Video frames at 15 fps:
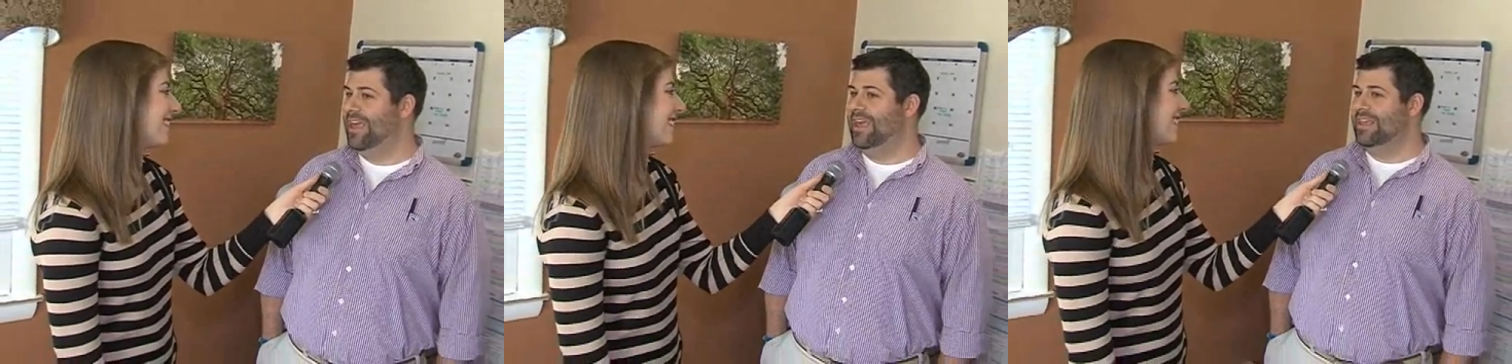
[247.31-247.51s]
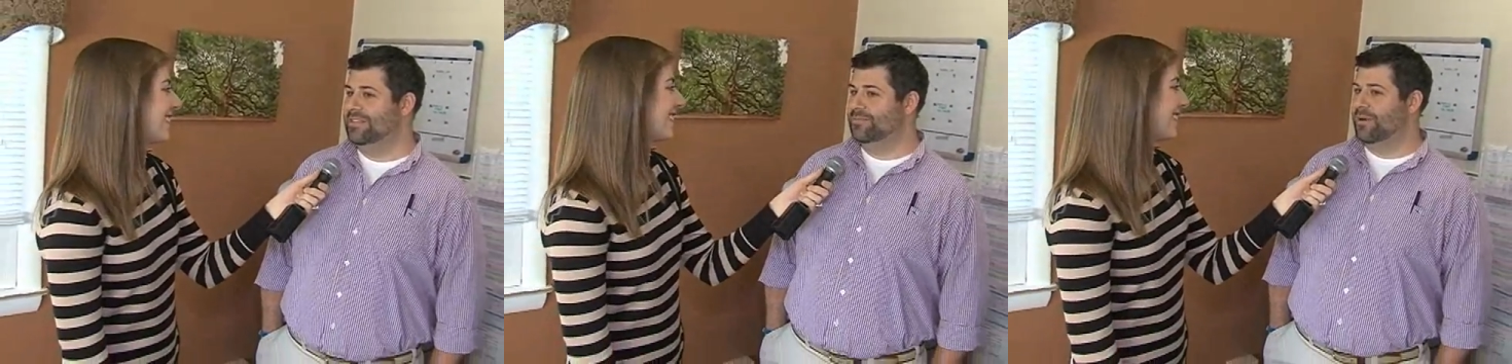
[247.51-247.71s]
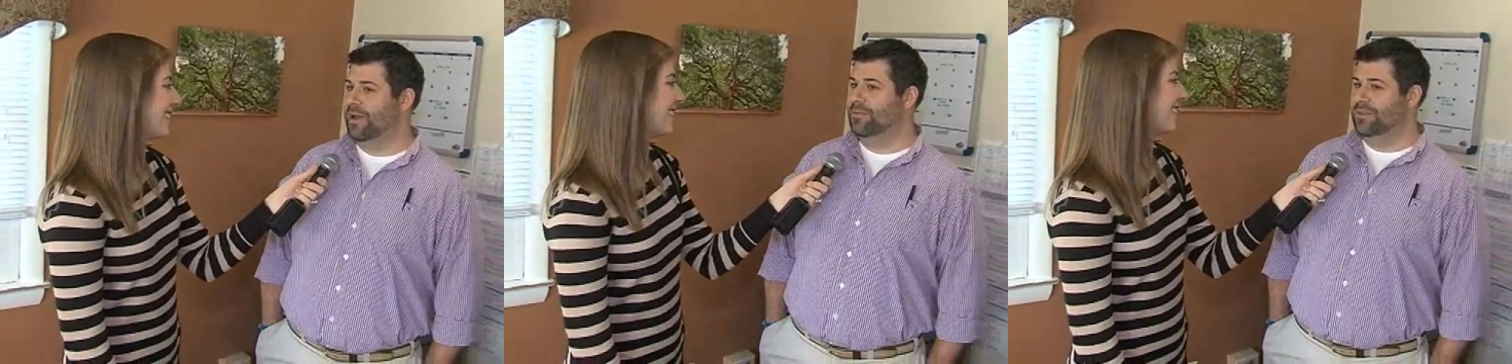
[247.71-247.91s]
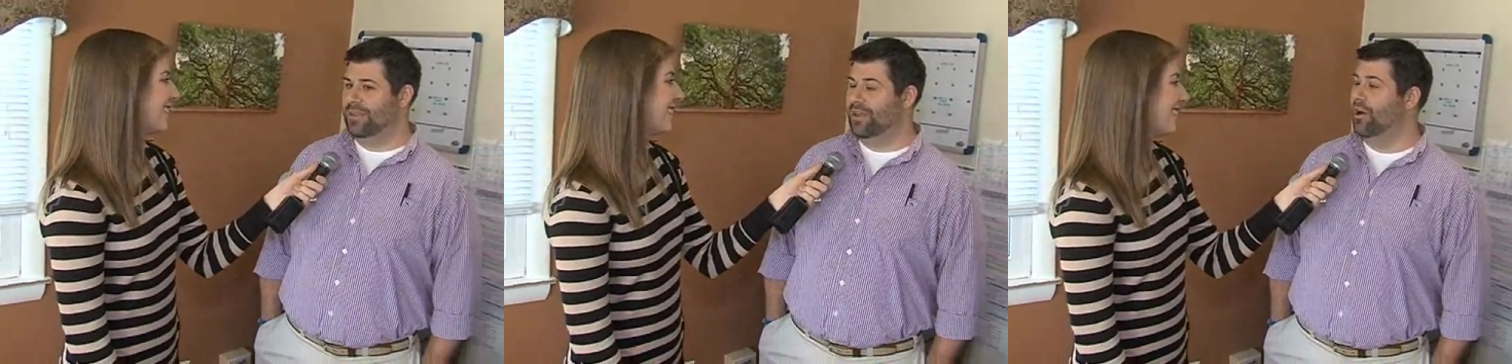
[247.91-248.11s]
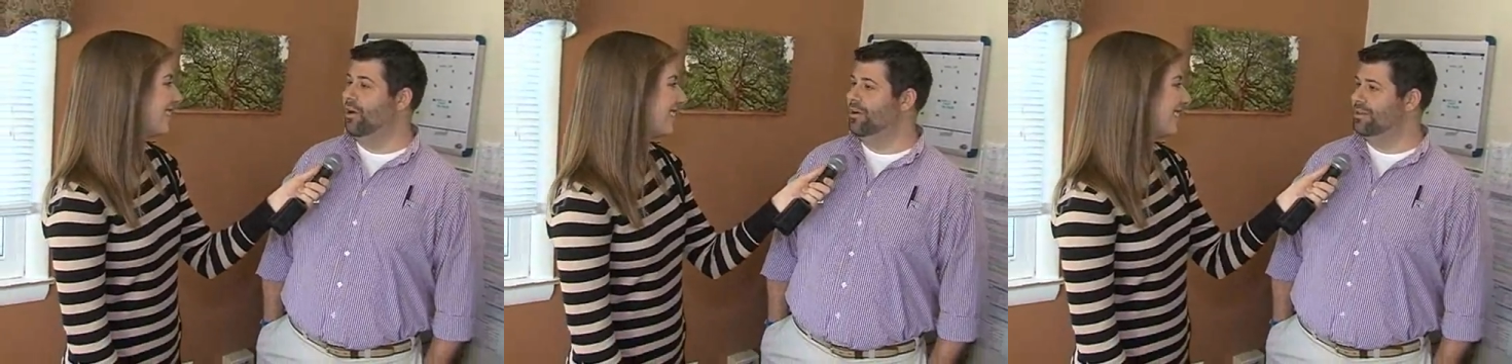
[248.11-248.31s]
is probably
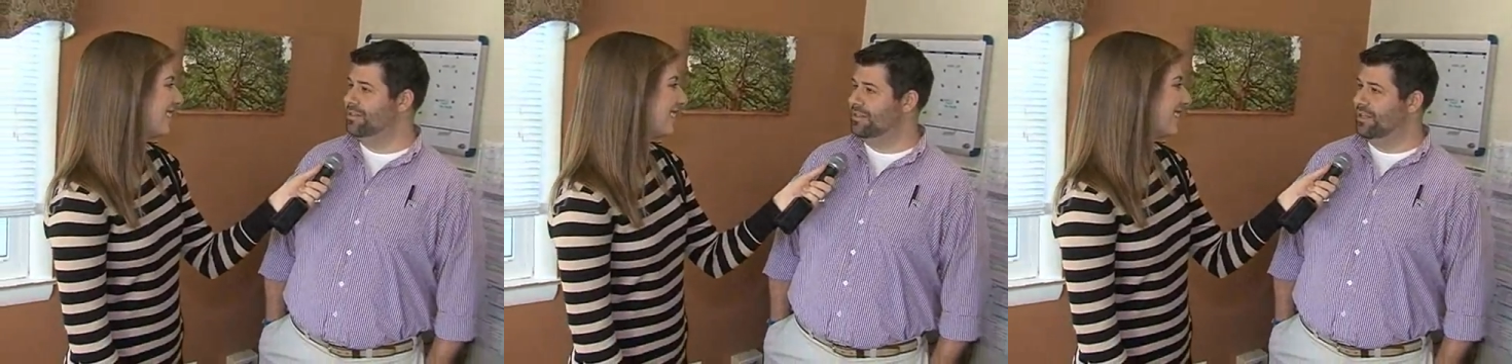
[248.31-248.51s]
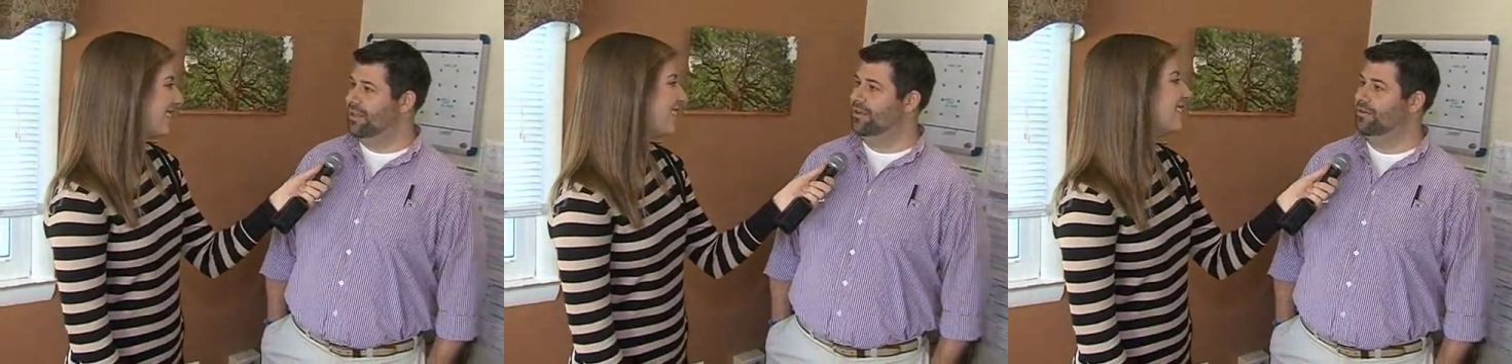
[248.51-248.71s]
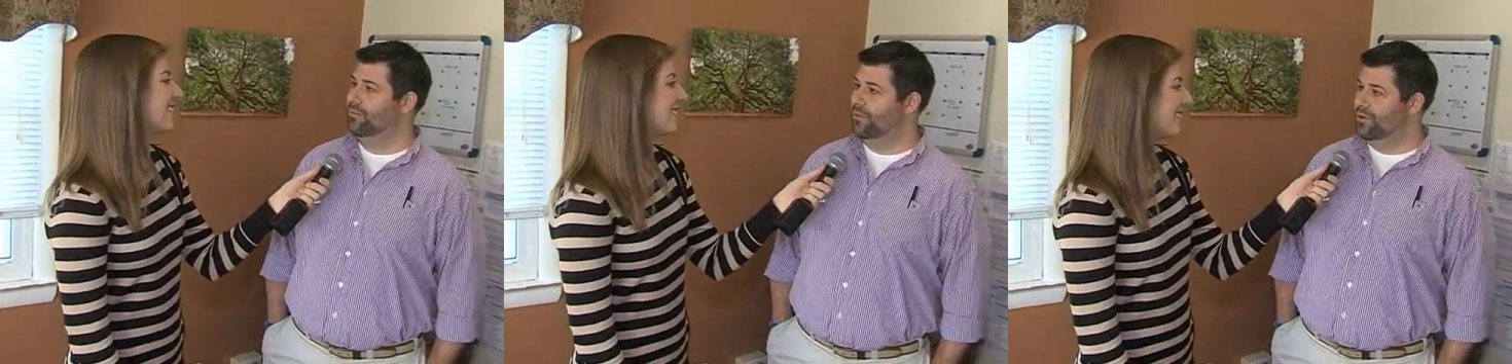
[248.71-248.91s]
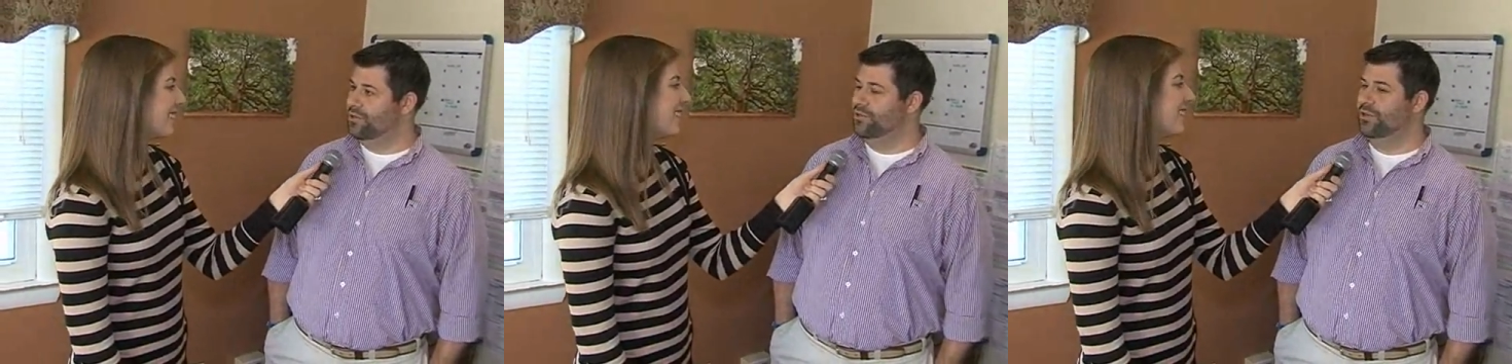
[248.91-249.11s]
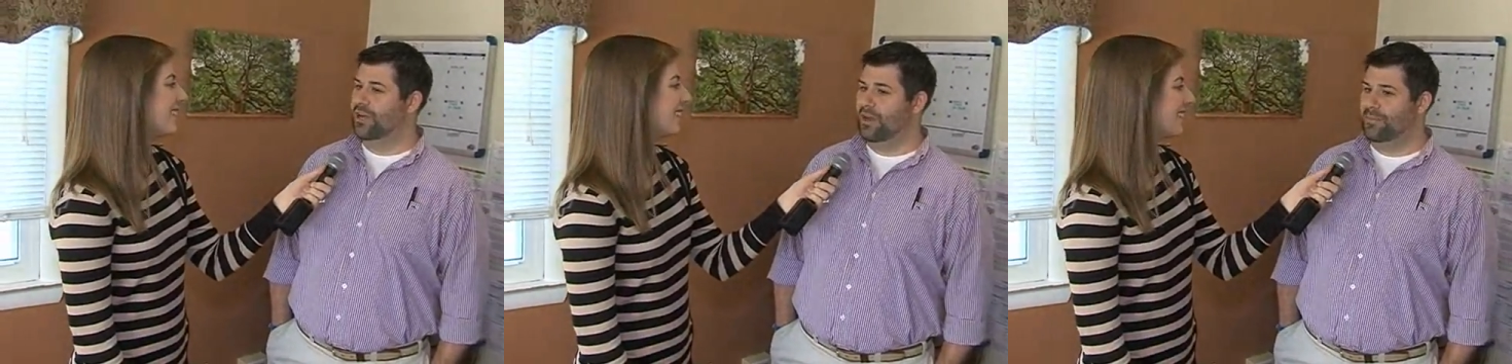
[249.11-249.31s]
the hardest thing.
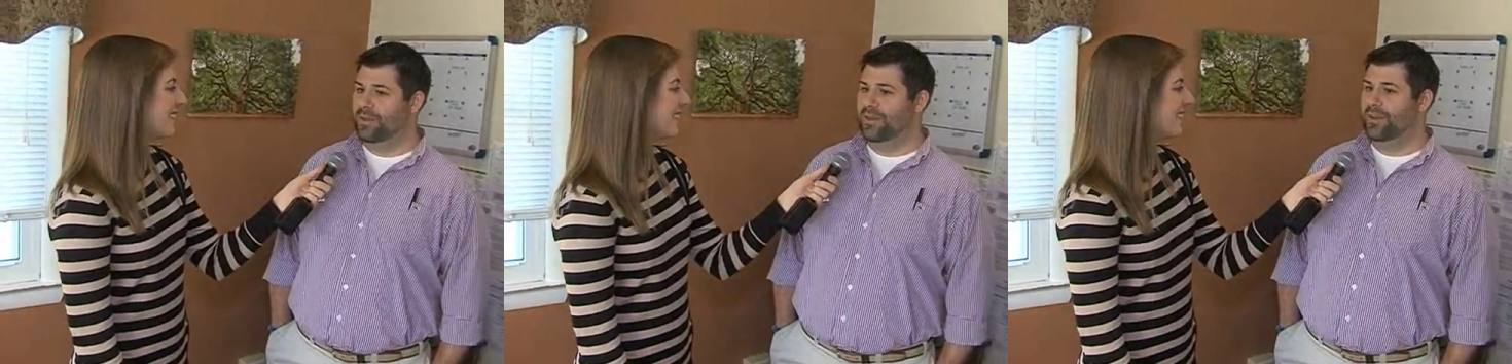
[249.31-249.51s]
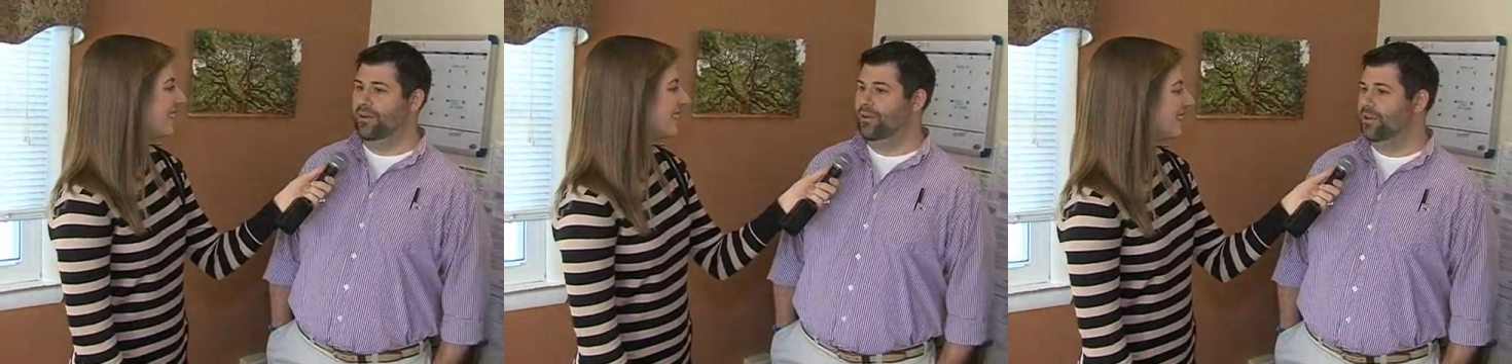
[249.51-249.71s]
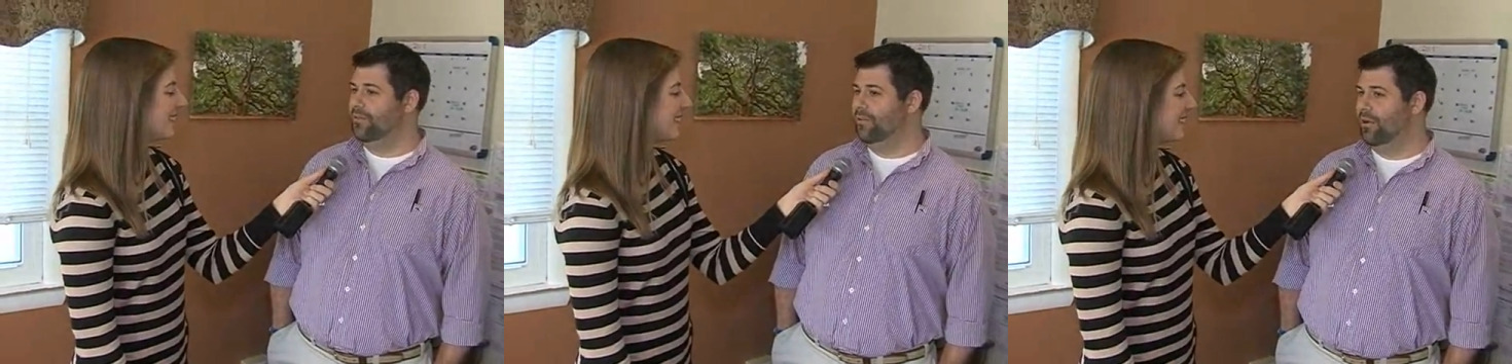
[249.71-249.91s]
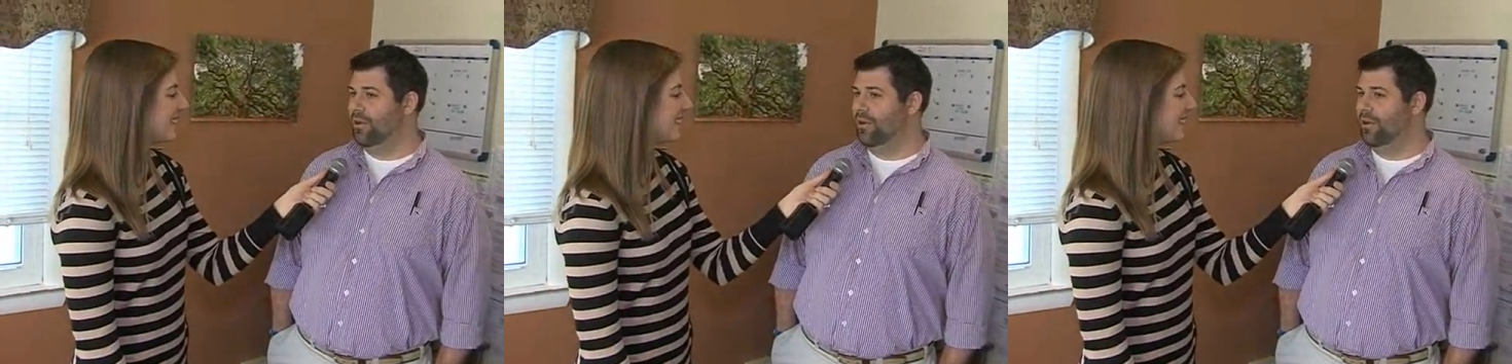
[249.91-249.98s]
Once you come in here, you've